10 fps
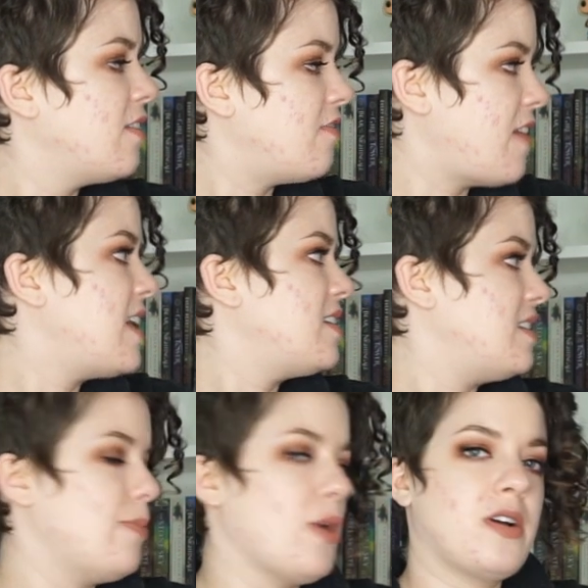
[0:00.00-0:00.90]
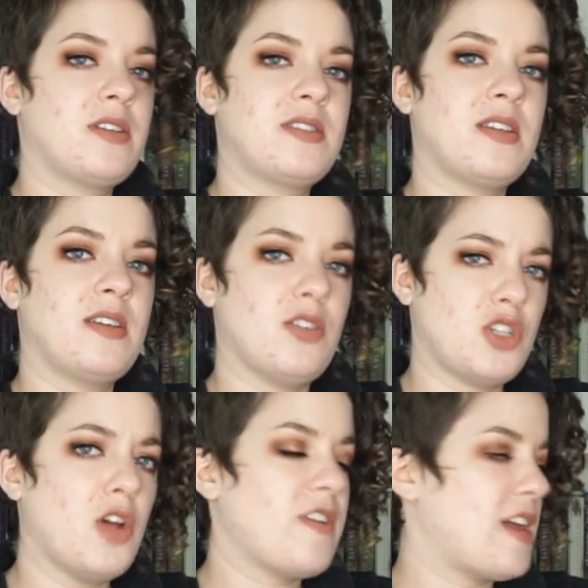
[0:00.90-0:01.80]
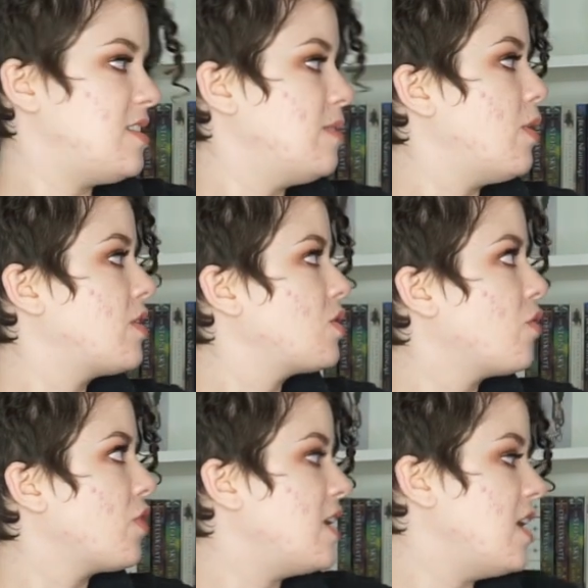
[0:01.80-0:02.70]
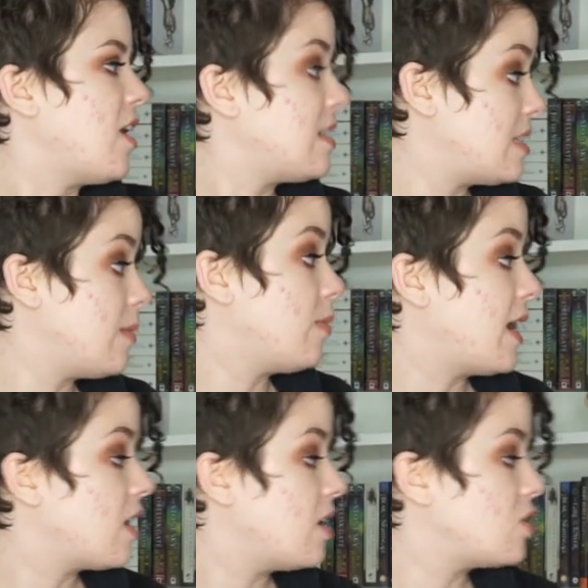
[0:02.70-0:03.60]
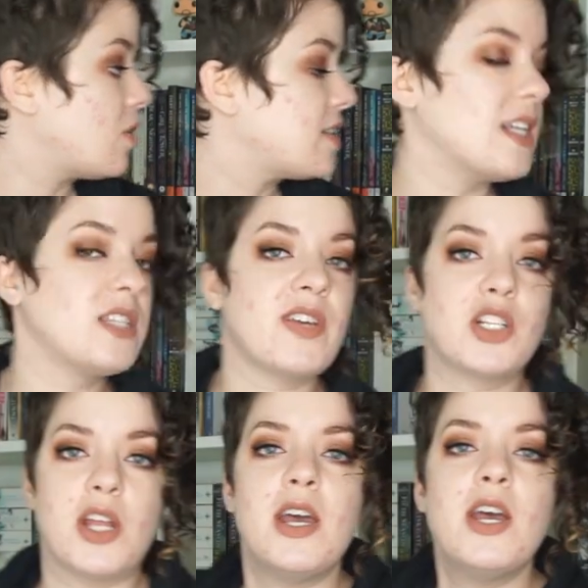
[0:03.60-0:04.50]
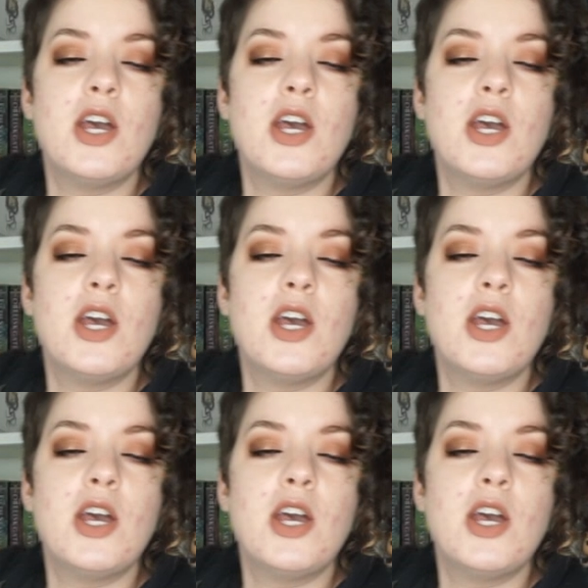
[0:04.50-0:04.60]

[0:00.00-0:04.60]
fantasy books, adult fantasy books over here, and some like adult science fiction.